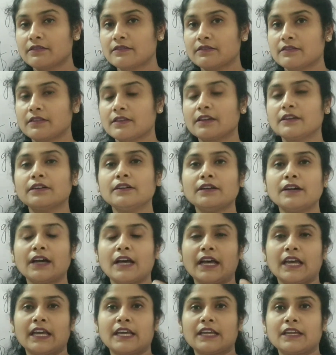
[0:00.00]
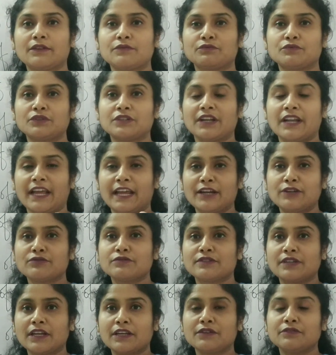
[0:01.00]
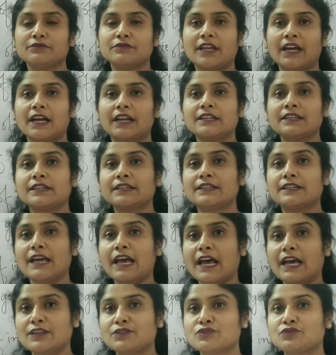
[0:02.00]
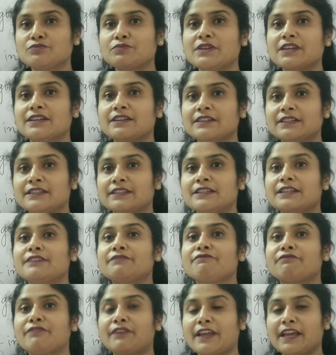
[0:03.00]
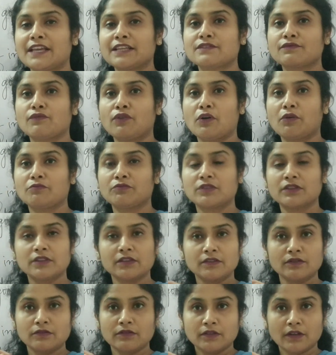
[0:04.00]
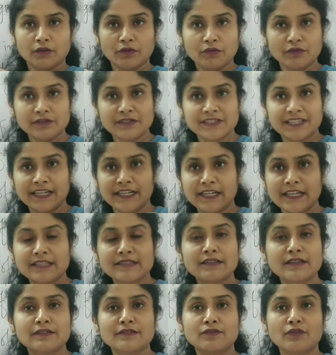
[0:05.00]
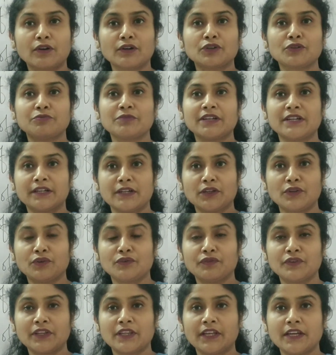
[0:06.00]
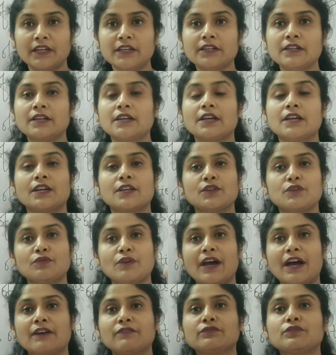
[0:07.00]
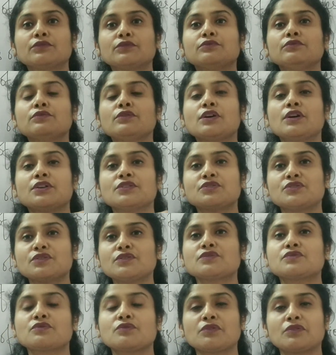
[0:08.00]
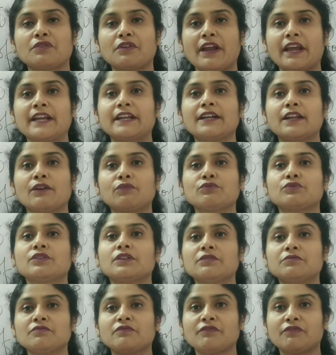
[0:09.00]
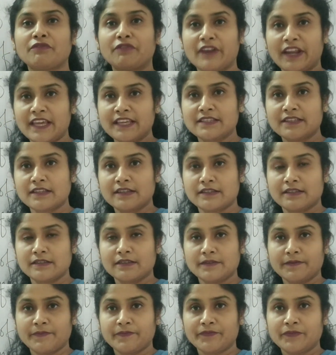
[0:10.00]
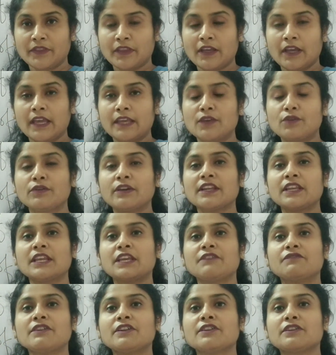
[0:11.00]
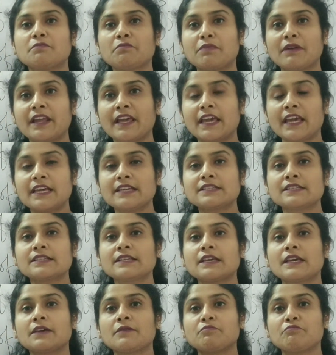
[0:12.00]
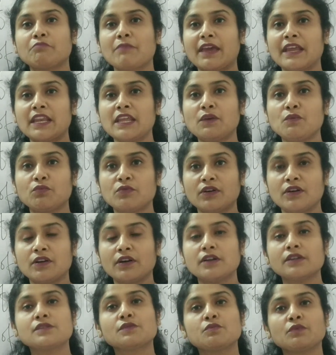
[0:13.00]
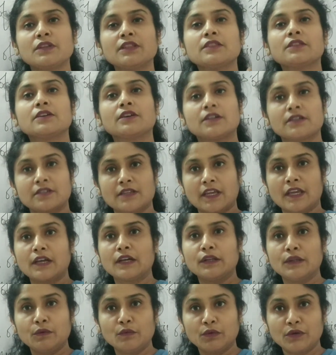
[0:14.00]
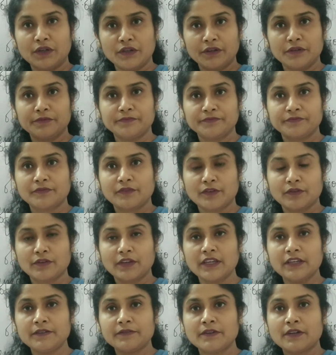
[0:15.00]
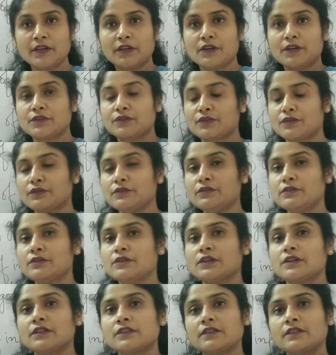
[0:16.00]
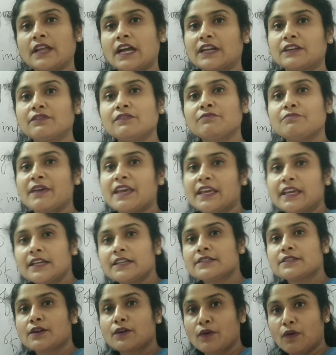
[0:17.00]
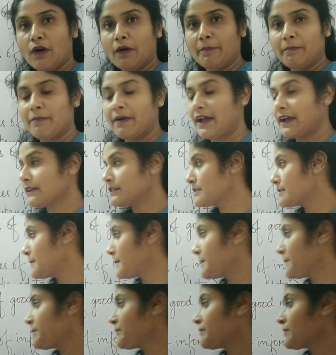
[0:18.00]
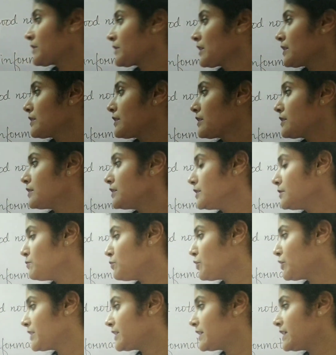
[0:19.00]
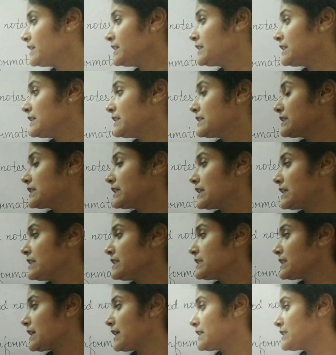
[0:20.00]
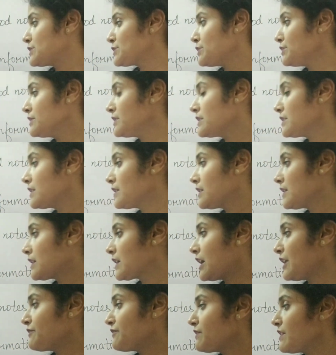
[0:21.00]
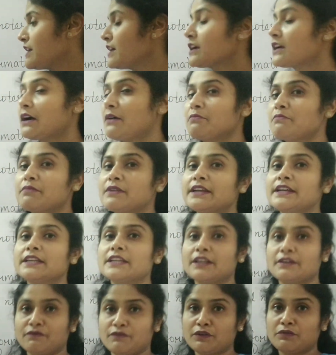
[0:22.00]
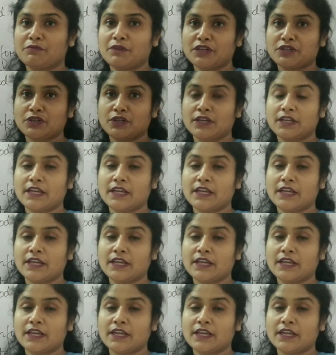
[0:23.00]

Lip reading: Here I would like to tell you that it has to be written in phrase form. The whole sentence is not to be written over there. You have to just write down the phrases. You can even replace many words with a single word. Okay, so that will make it compact. The third point is it should convey complete information.